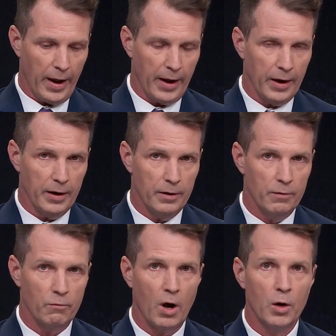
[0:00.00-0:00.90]
And,
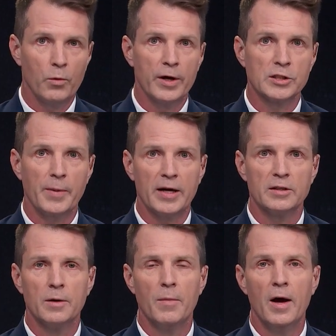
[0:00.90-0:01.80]
Ron, we expect
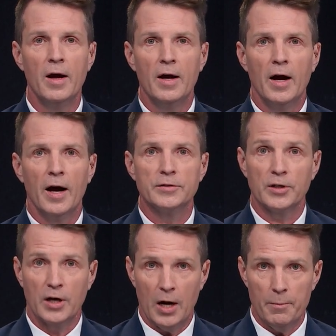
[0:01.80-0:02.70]
him
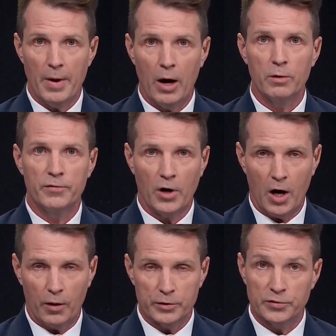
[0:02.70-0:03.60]
to come out of
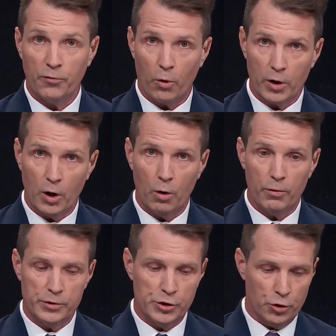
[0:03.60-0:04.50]
college, forego
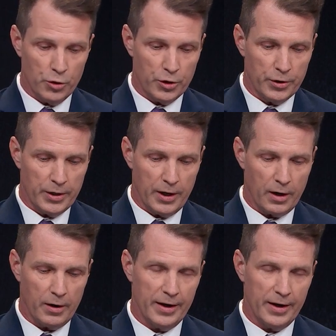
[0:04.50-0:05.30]
the junior year.